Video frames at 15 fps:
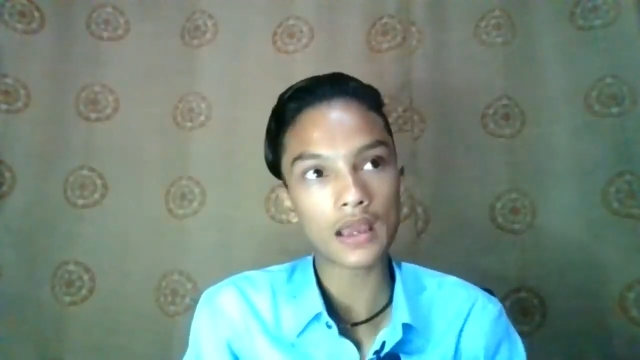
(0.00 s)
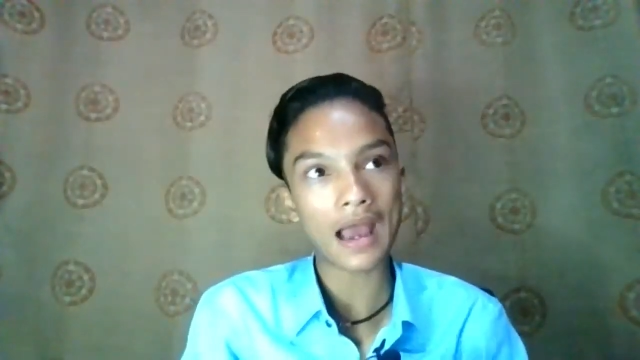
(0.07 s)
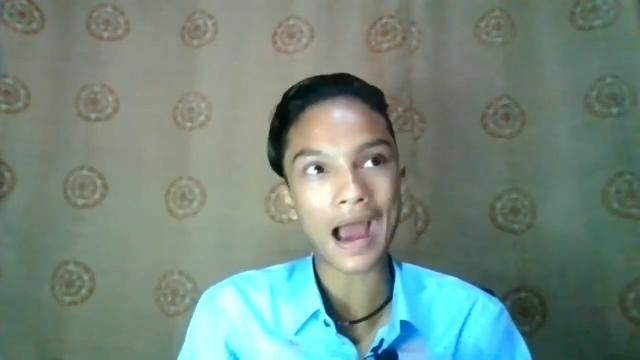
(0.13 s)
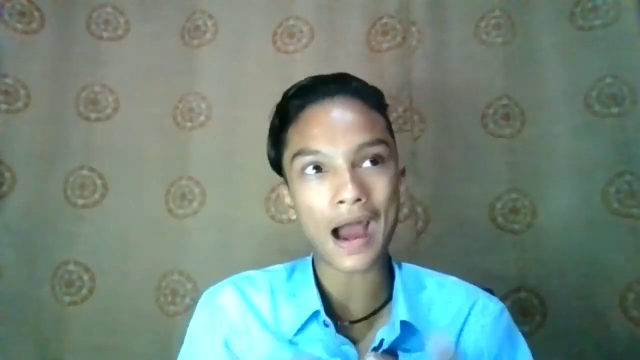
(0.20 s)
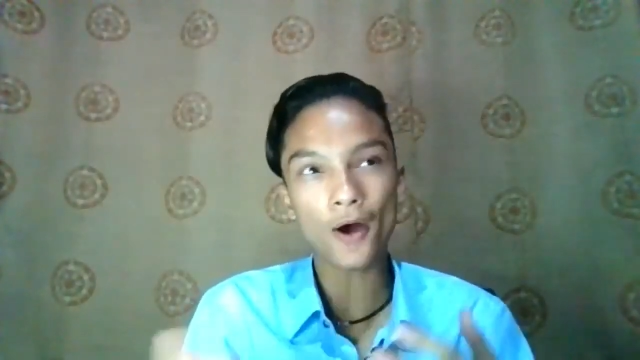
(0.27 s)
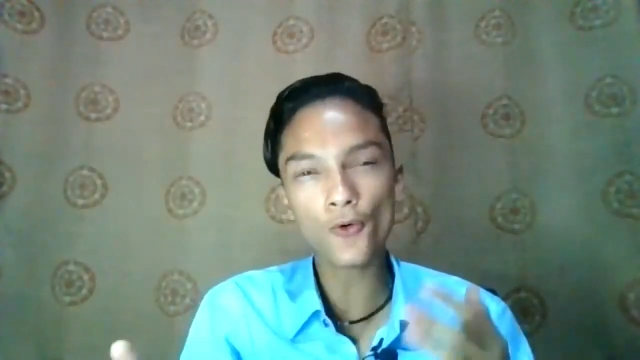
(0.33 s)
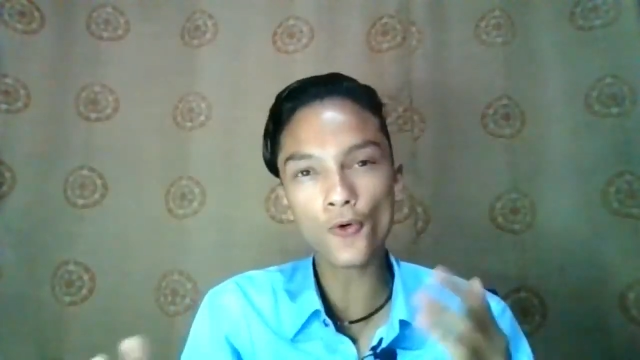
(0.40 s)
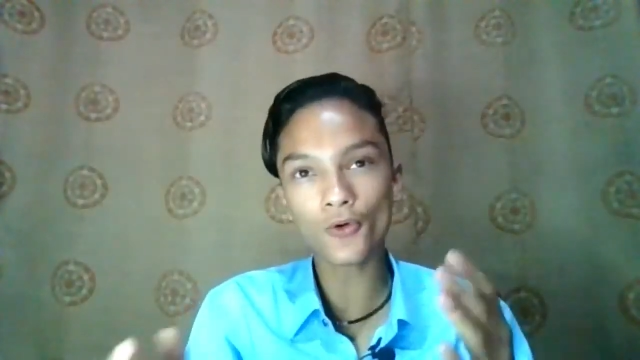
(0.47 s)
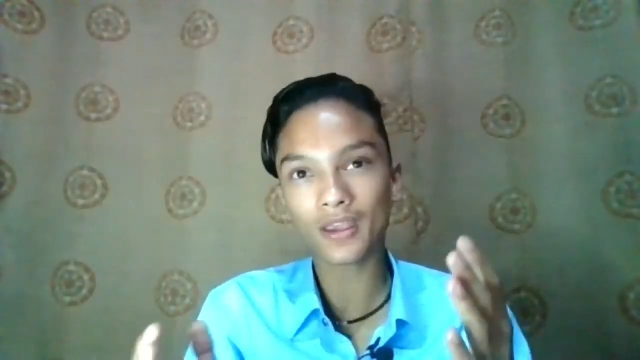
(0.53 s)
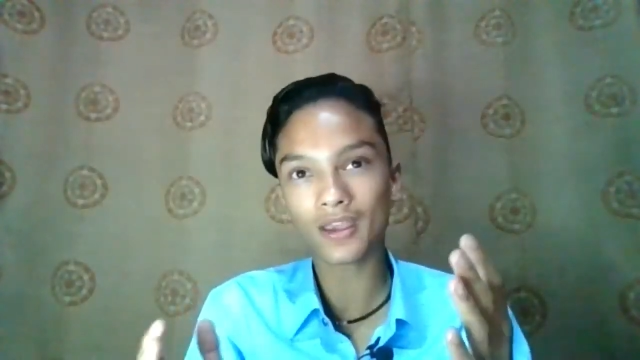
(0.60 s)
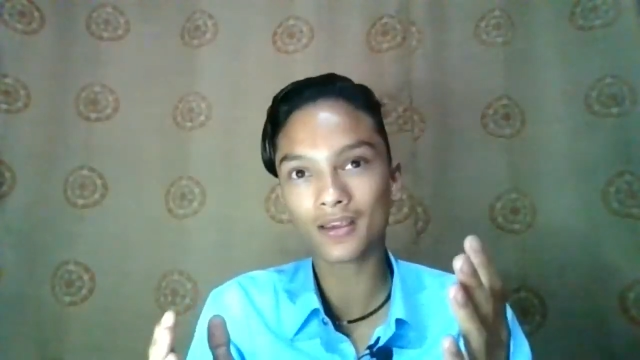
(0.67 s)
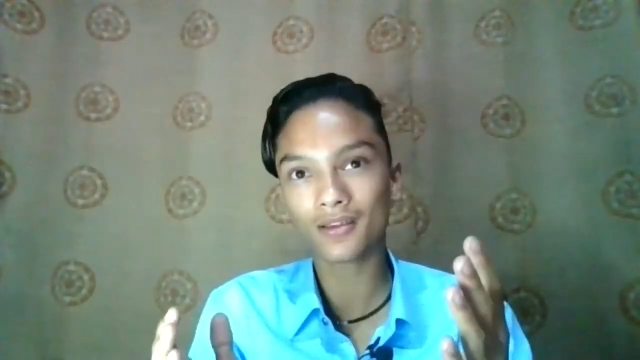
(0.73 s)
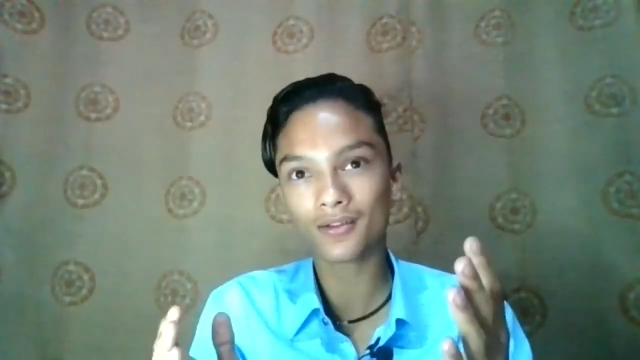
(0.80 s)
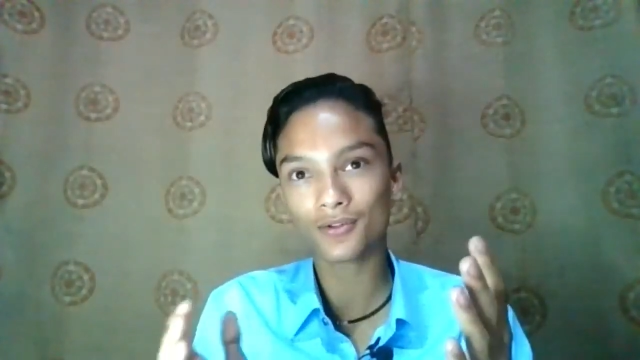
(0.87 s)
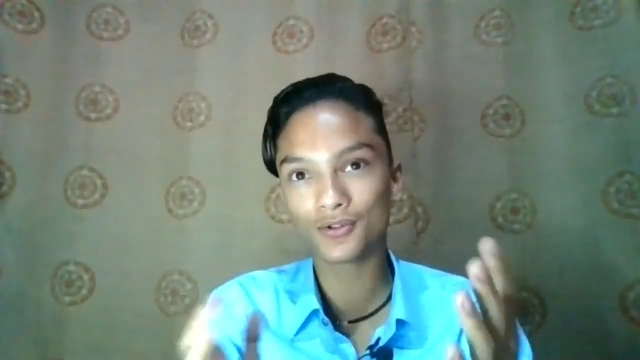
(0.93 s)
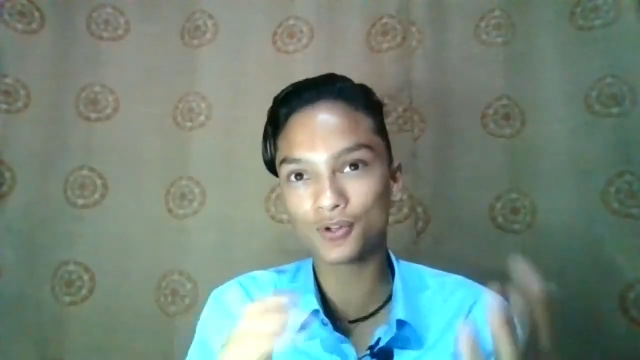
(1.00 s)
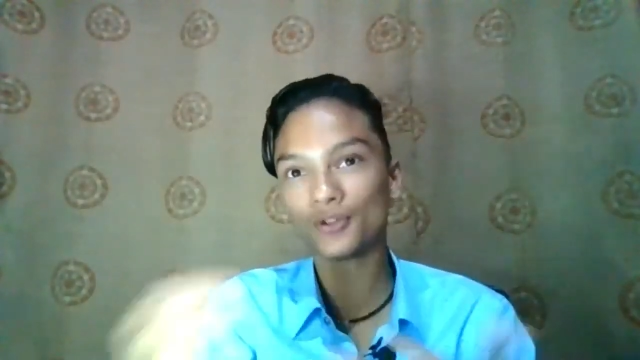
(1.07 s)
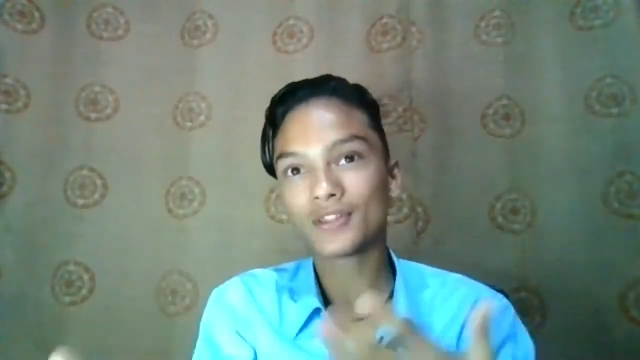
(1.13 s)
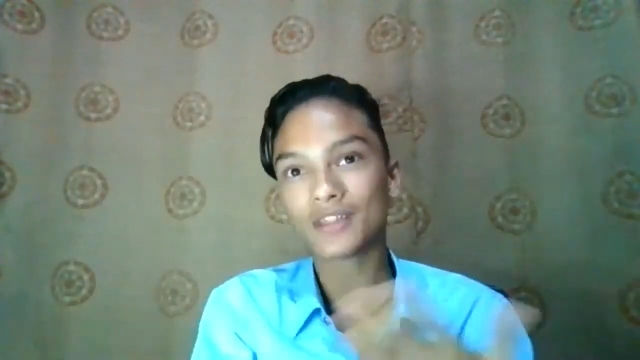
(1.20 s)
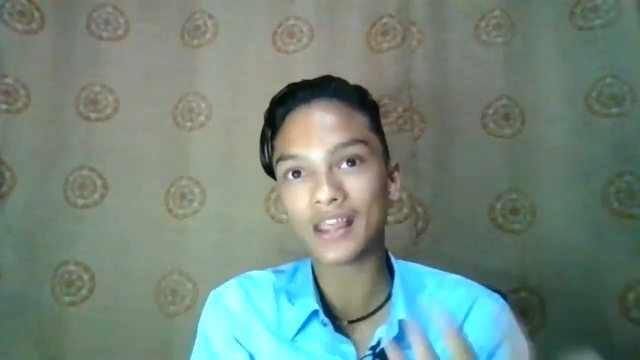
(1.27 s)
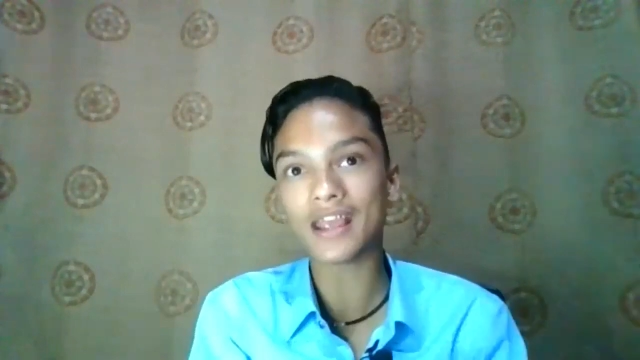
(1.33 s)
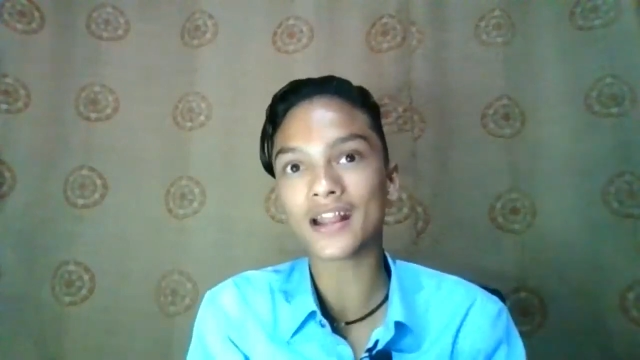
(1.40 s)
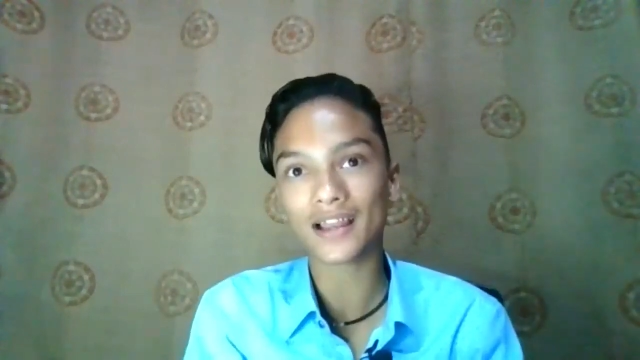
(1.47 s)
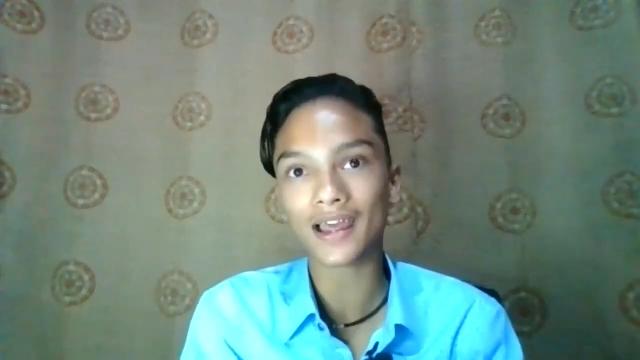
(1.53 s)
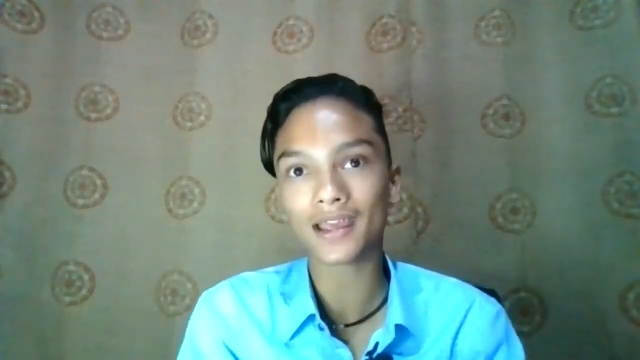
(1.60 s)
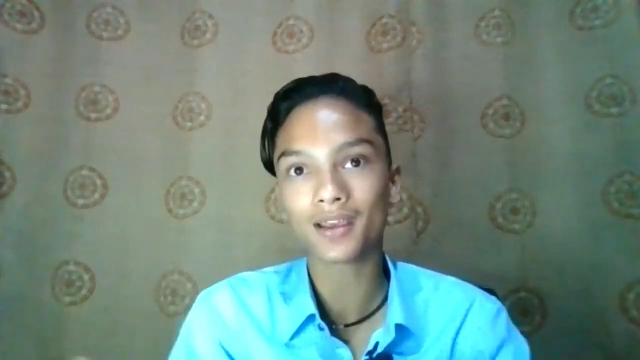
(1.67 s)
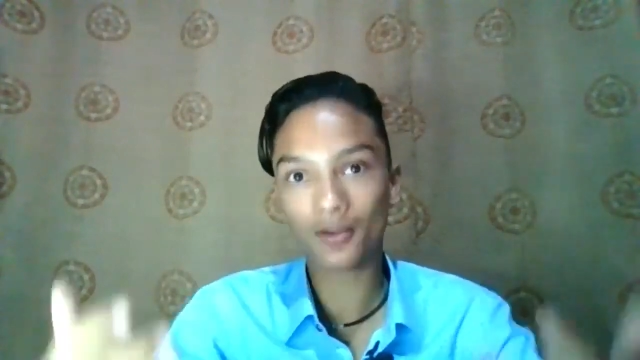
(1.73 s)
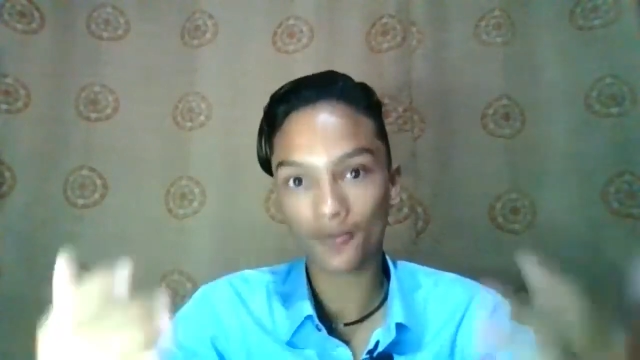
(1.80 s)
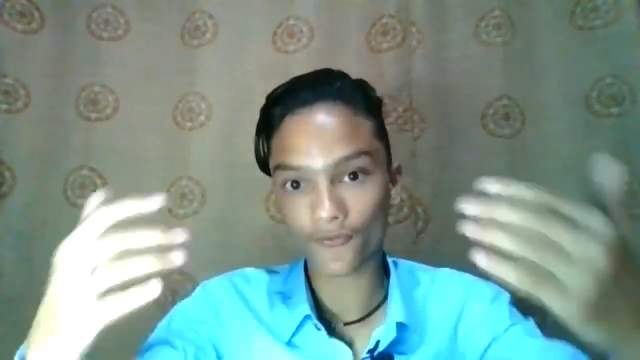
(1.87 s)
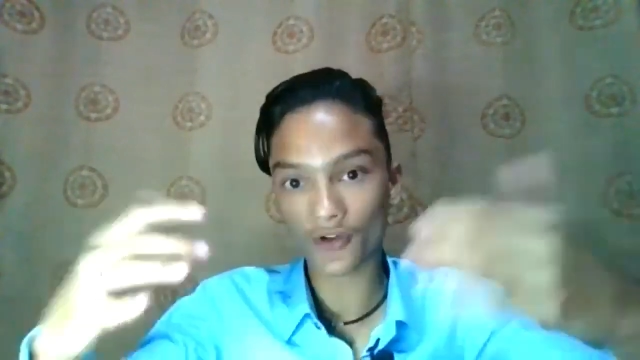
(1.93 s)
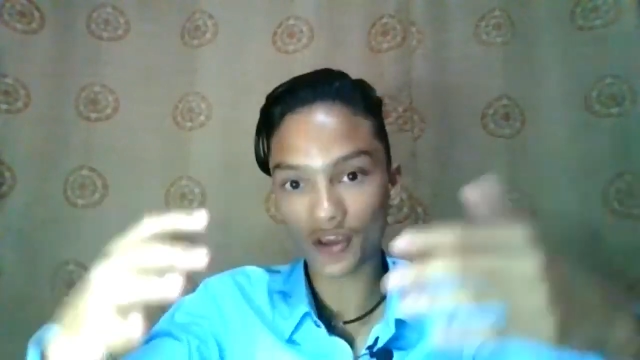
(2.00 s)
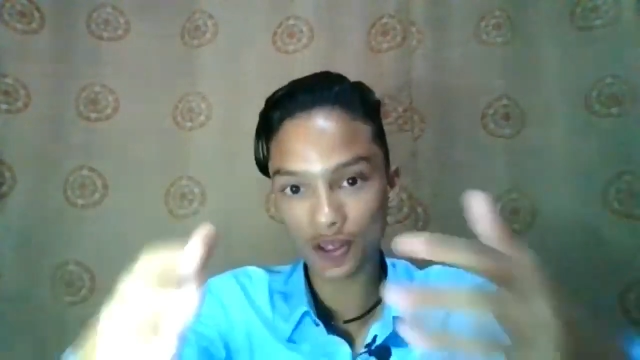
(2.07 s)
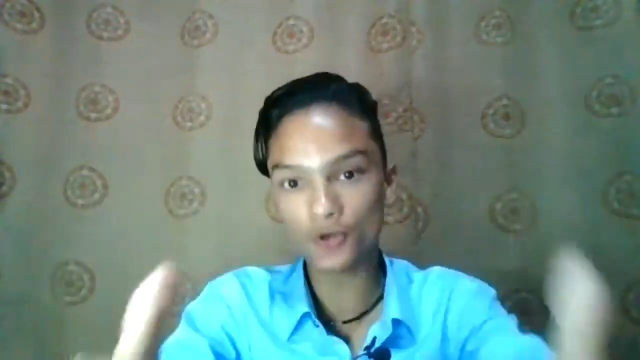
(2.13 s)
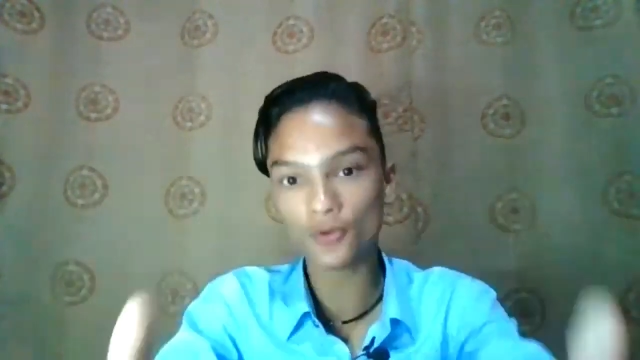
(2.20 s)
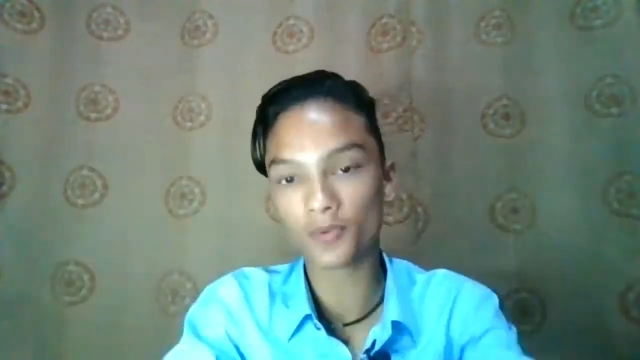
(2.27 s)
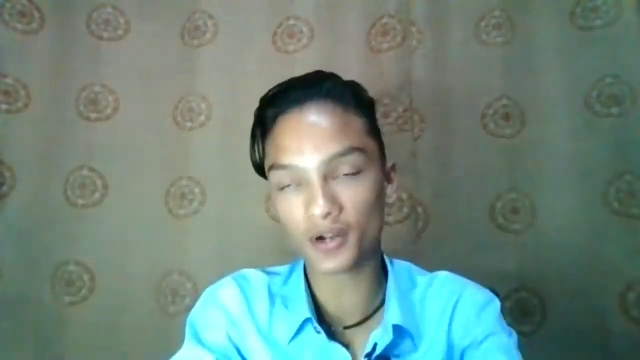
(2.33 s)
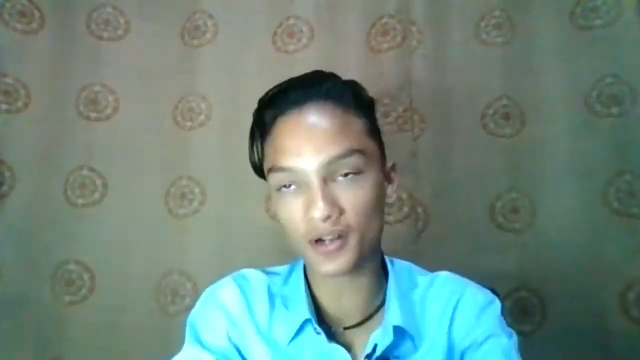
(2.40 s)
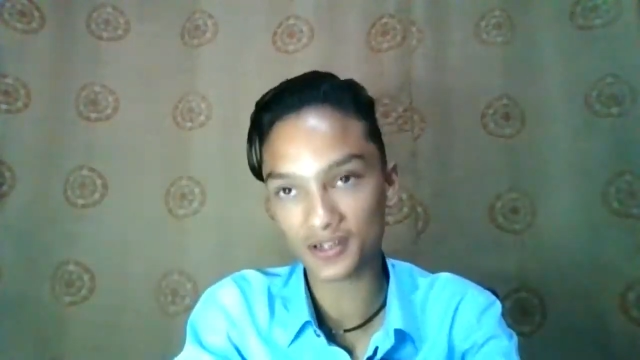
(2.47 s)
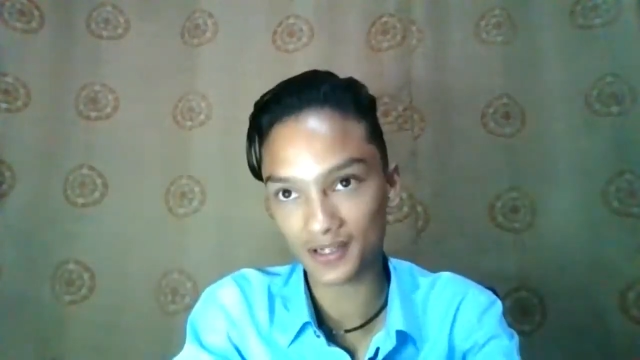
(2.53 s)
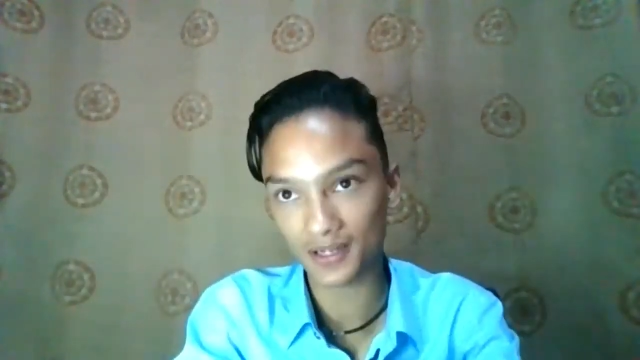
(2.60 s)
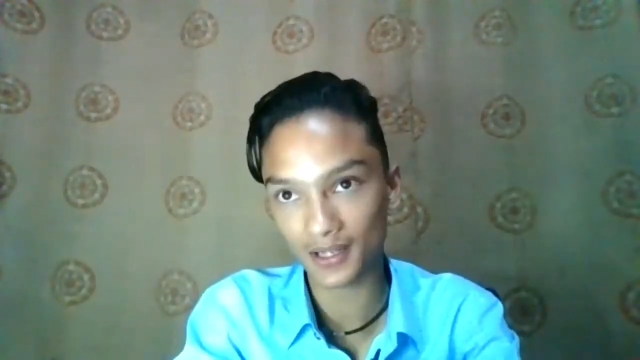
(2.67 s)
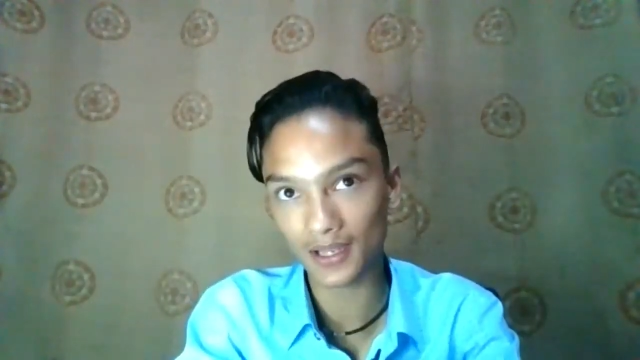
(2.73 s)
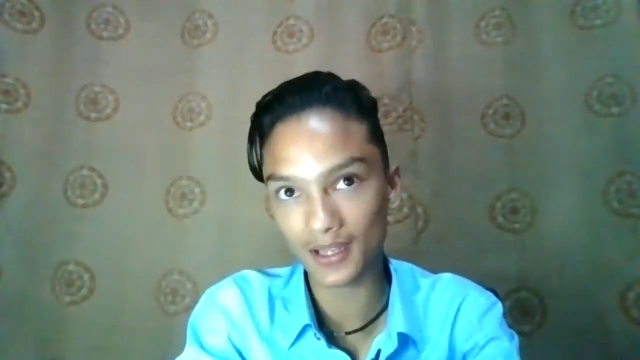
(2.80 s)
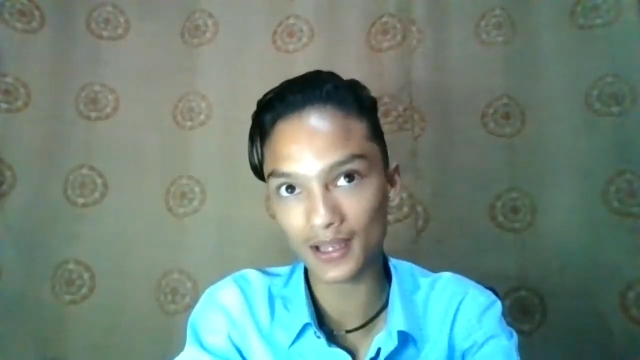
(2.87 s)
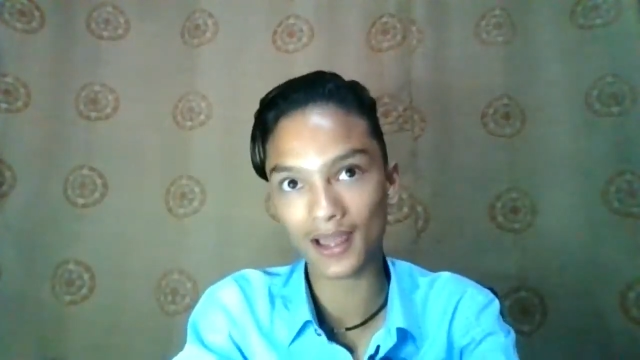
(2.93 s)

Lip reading: How do you think, like for you personally,